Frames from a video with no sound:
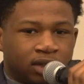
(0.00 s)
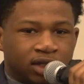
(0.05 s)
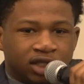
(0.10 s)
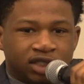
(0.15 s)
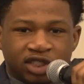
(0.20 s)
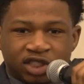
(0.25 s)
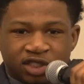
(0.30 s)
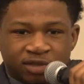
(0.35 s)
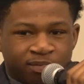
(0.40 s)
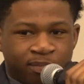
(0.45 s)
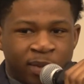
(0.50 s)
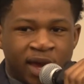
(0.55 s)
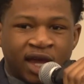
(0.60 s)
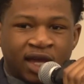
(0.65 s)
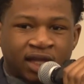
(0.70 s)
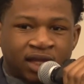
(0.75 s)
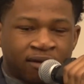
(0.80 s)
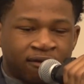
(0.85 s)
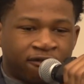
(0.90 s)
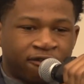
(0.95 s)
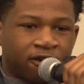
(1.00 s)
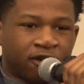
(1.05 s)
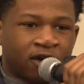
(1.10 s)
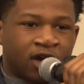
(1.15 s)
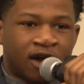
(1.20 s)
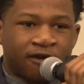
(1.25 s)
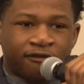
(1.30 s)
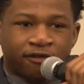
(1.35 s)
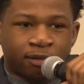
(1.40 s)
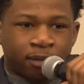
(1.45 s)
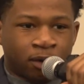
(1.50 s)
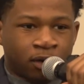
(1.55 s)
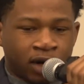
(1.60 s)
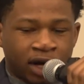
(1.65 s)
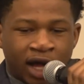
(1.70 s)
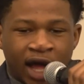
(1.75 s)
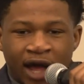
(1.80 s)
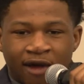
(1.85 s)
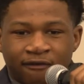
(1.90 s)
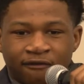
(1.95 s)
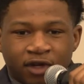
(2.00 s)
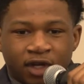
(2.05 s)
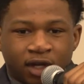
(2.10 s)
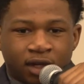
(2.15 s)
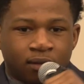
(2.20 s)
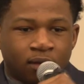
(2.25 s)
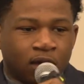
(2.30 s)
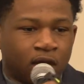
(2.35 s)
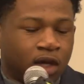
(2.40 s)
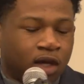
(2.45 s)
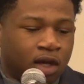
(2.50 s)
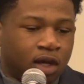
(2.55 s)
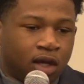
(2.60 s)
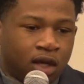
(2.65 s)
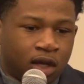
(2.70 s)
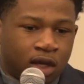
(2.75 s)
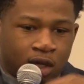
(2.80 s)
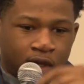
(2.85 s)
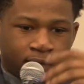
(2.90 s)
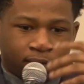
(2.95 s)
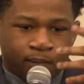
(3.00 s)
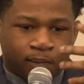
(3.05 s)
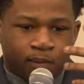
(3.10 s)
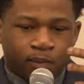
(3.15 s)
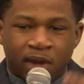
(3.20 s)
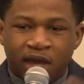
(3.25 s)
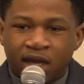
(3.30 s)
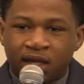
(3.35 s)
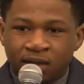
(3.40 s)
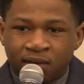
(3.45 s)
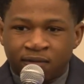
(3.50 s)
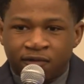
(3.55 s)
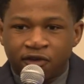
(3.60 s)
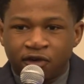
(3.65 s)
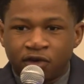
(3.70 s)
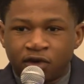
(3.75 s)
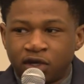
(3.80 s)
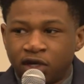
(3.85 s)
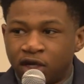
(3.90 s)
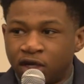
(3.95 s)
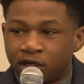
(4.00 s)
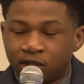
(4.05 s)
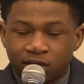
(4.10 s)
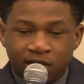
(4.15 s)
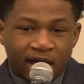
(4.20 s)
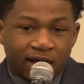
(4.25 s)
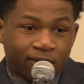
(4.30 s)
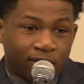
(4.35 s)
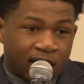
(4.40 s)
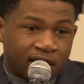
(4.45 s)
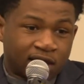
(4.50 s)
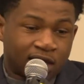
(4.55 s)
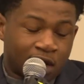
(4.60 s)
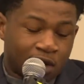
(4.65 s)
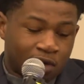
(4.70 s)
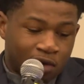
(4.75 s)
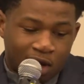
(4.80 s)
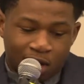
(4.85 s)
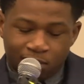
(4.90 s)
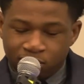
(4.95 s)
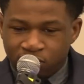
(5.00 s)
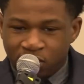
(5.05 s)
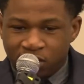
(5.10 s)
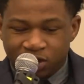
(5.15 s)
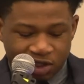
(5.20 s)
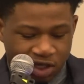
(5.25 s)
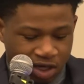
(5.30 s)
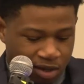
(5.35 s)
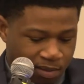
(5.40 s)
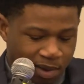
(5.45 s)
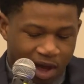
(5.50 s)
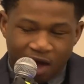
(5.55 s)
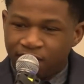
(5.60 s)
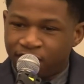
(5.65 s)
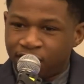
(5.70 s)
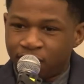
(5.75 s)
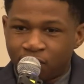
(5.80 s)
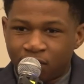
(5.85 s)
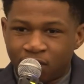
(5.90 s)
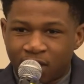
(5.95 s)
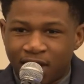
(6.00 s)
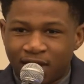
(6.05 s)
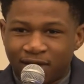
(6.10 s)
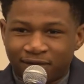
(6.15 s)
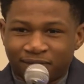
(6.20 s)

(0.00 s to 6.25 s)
Just making them feel comfortable and confident and making them feel good. Like right now, I'm dressed up. I feel great.